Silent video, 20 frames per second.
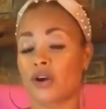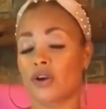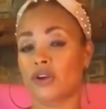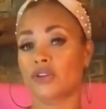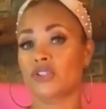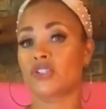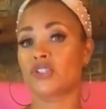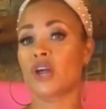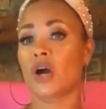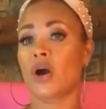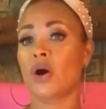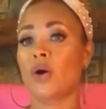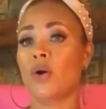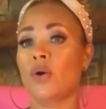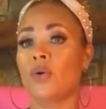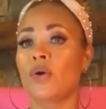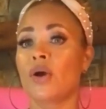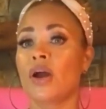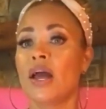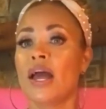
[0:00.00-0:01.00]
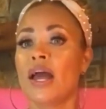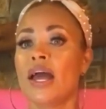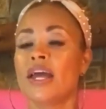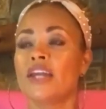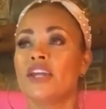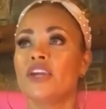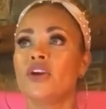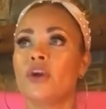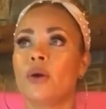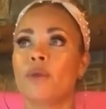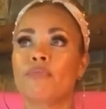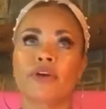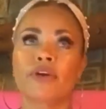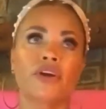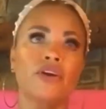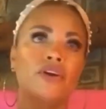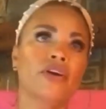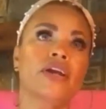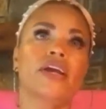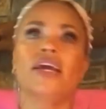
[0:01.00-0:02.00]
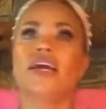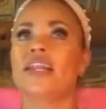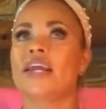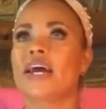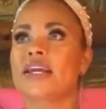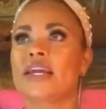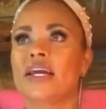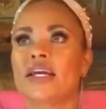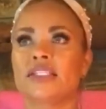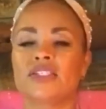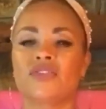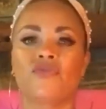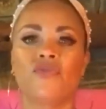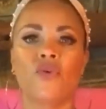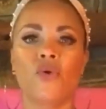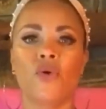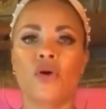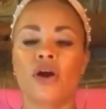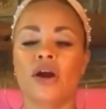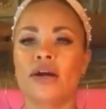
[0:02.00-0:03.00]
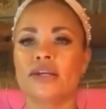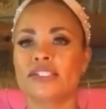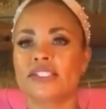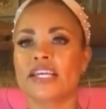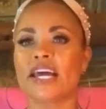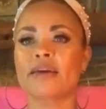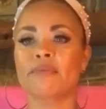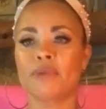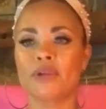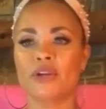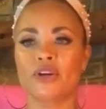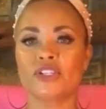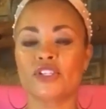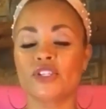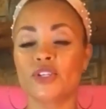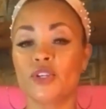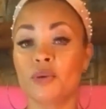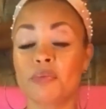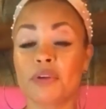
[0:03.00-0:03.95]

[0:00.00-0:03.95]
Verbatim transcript: So, you know, bring her in, I guess, for a segment or two.